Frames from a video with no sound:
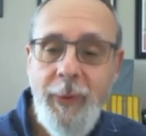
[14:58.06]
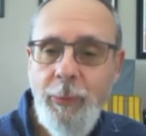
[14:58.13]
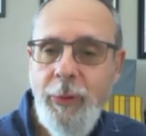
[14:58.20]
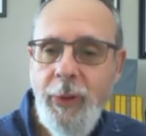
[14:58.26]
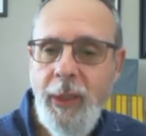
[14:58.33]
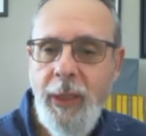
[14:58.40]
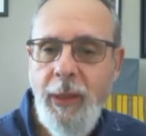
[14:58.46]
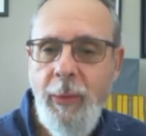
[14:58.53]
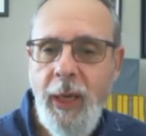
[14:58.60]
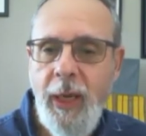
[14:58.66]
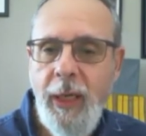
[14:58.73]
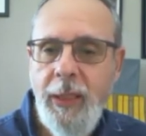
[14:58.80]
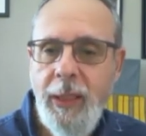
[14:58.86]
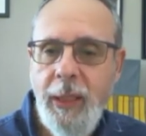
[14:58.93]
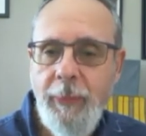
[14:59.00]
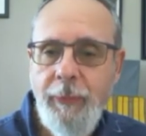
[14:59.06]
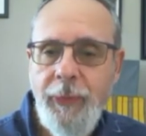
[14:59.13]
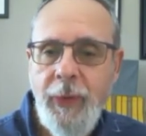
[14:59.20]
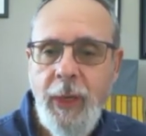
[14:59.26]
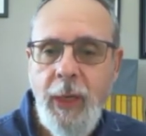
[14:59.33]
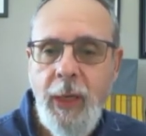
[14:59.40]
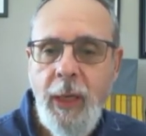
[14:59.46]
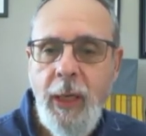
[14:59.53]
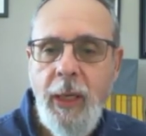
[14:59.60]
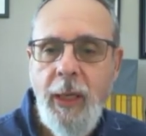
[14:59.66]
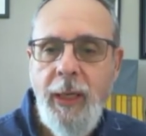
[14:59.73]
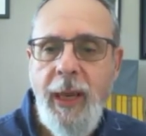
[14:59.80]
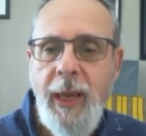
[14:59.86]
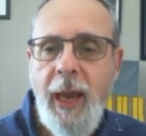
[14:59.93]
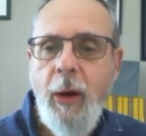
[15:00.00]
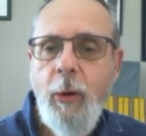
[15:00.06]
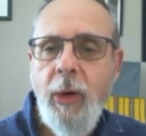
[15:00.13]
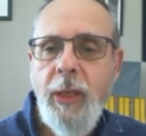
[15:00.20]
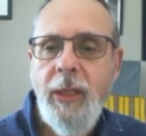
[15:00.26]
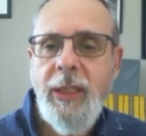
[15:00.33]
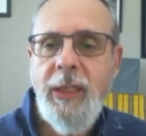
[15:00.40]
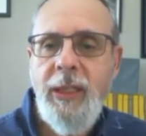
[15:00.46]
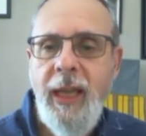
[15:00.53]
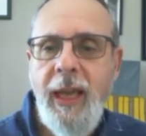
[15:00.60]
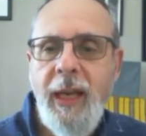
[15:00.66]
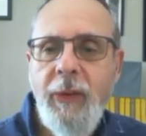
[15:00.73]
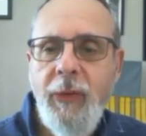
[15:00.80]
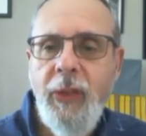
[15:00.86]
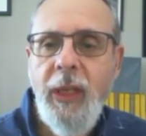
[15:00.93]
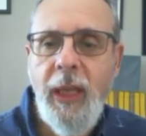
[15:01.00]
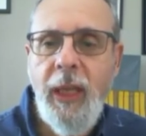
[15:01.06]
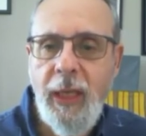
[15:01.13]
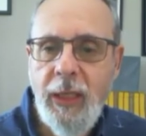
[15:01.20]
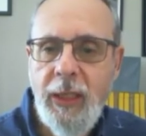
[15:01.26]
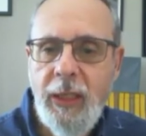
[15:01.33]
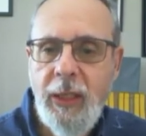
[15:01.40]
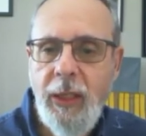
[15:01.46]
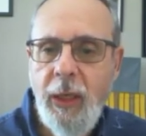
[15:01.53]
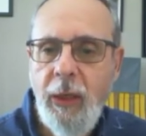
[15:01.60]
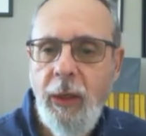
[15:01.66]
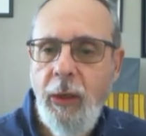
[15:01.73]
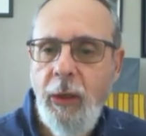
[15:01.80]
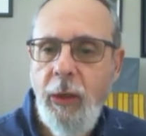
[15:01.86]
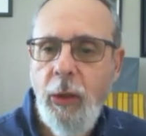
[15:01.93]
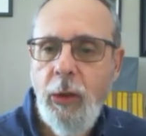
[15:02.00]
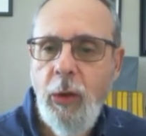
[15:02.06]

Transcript: Pretty amazing. Now, instead of this, you